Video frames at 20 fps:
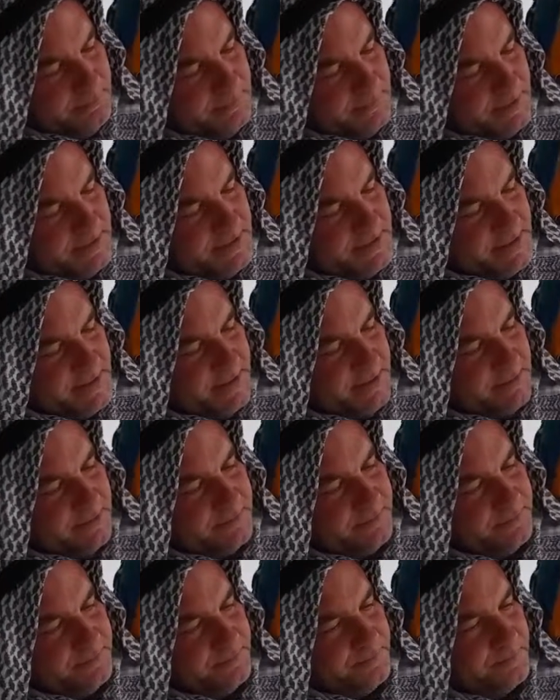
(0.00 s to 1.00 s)

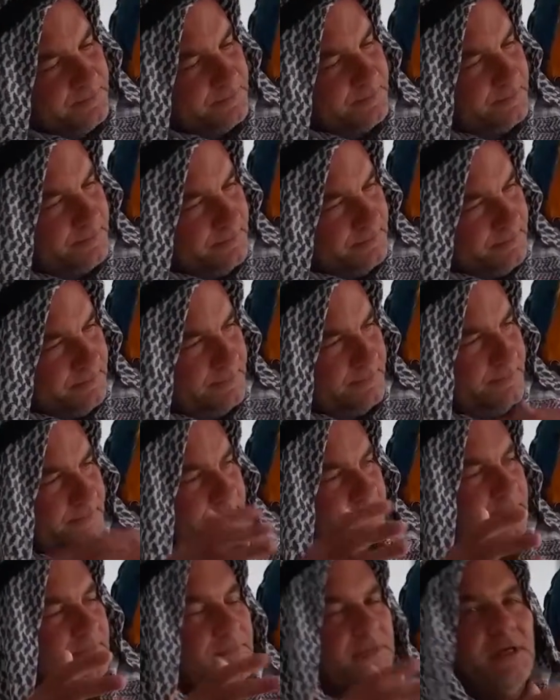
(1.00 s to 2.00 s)
still,
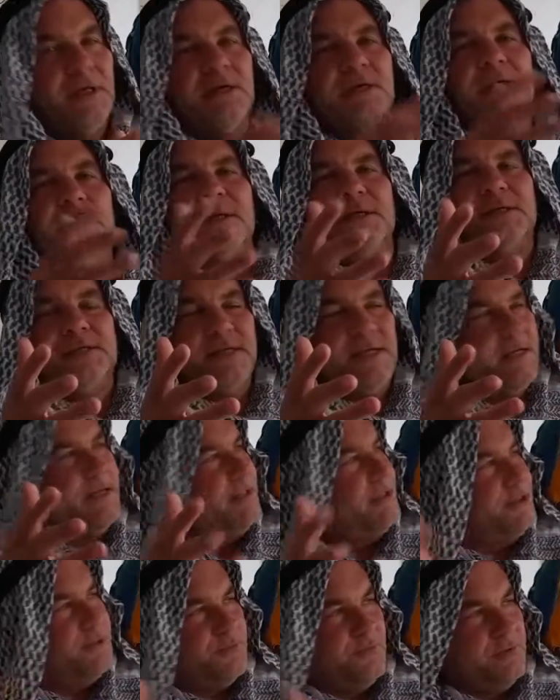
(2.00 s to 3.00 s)
his
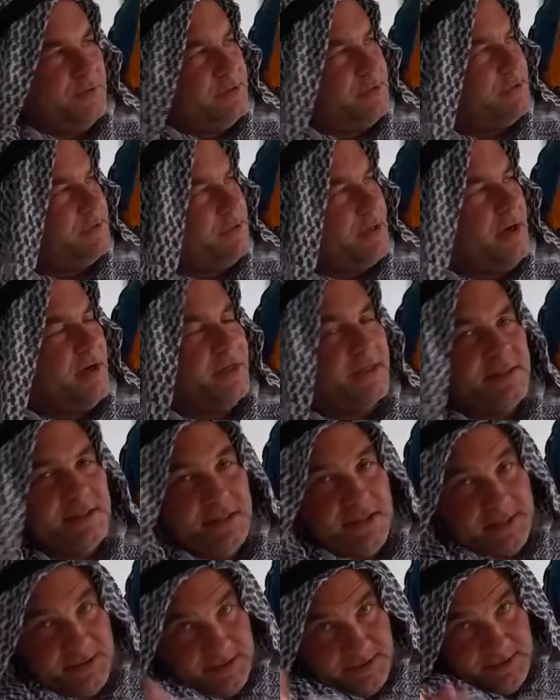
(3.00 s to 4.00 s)
English was
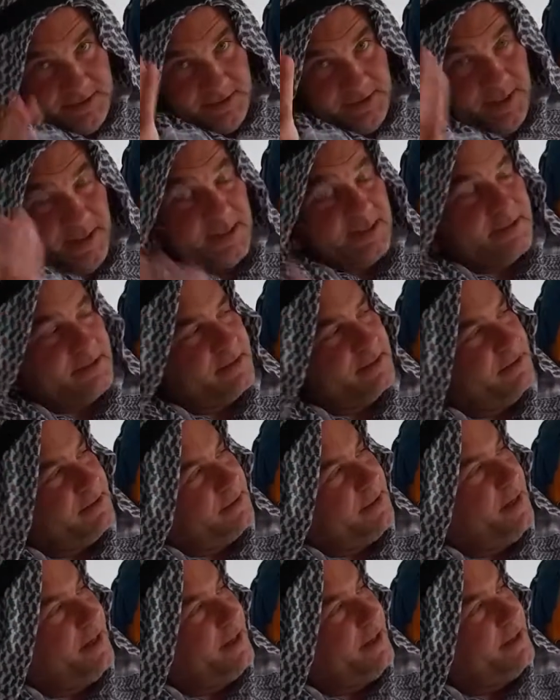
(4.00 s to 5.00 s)
non-existent, hence the
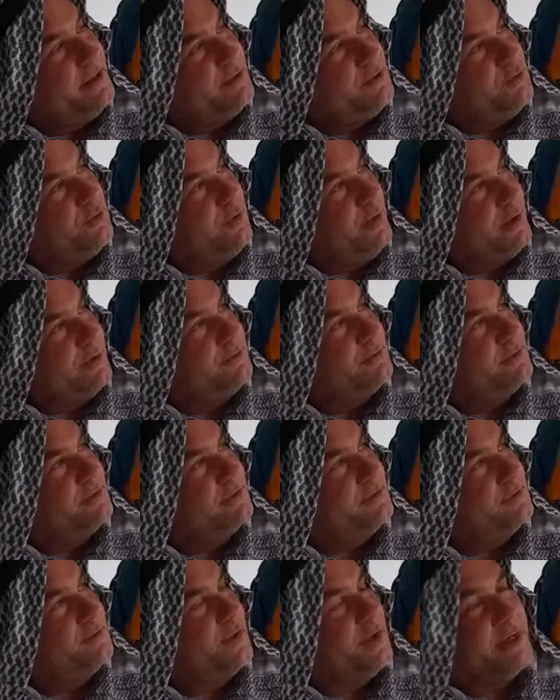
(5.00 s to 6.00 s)
I hate you. I could
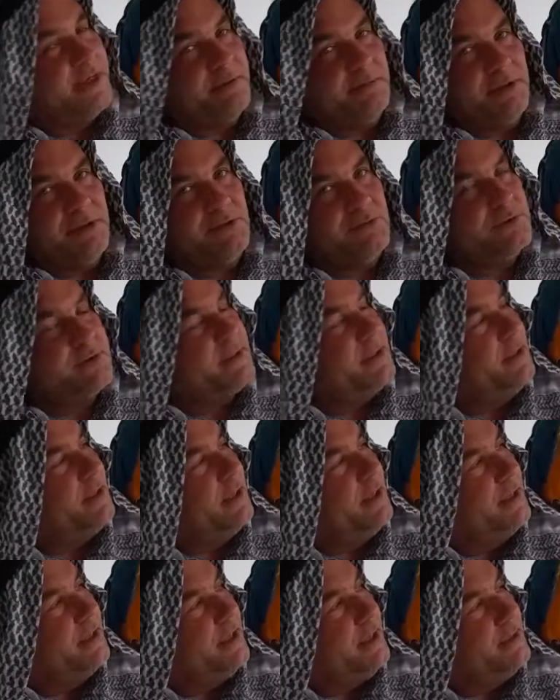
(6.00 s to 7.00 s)
trick him into saying
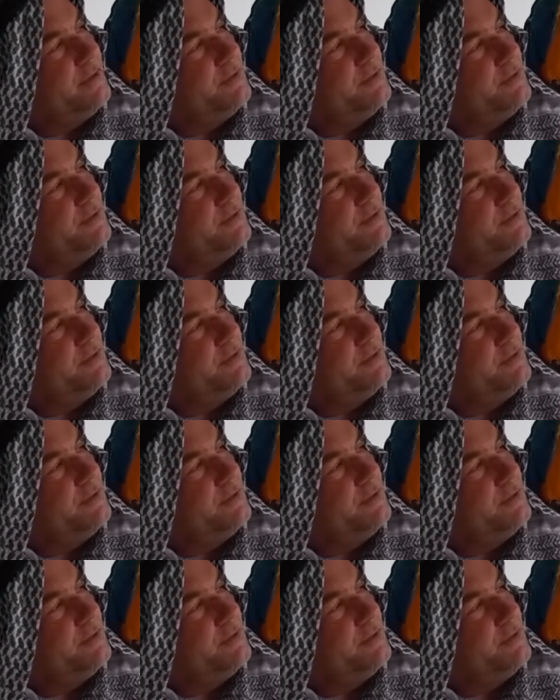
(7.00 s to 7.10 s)
I